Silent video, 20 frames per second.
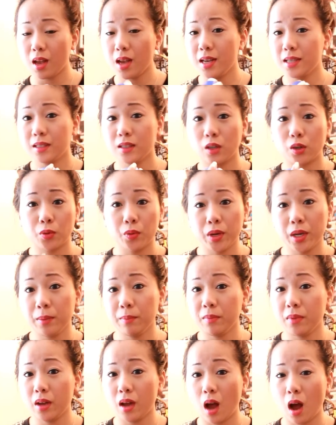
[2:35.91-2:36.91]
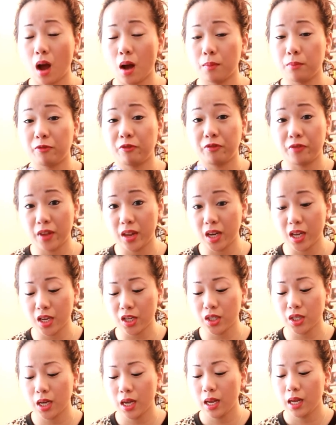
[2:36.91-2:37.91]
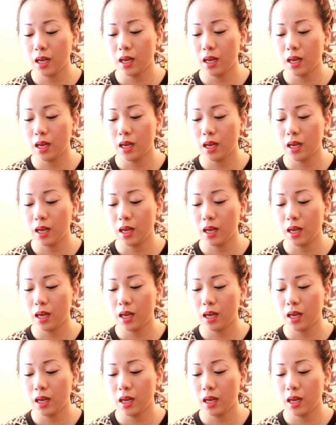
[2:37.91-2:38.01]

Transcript: It's a creamy finish.